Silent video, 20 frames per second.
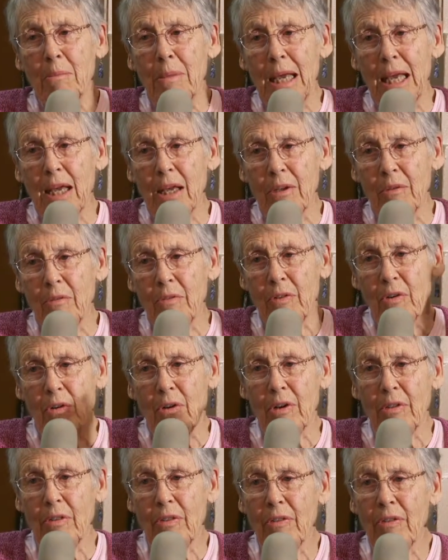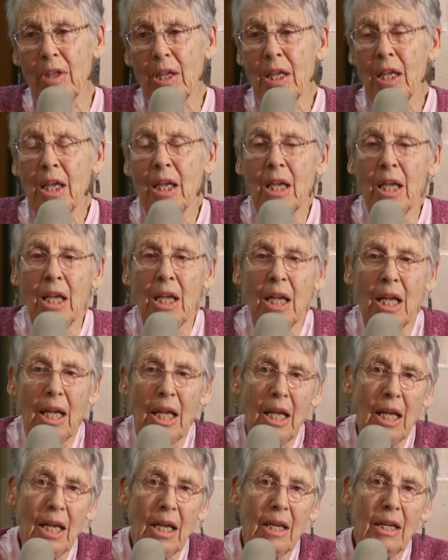back and forth.
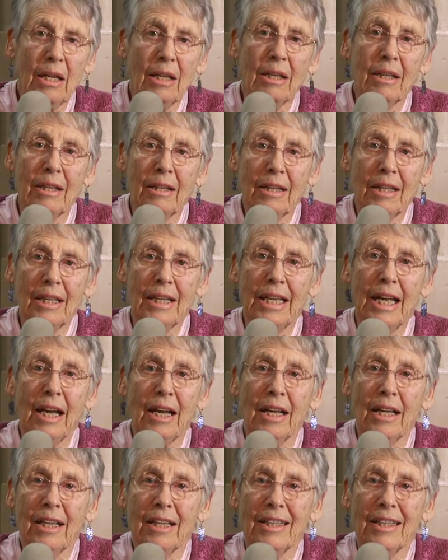And yeah.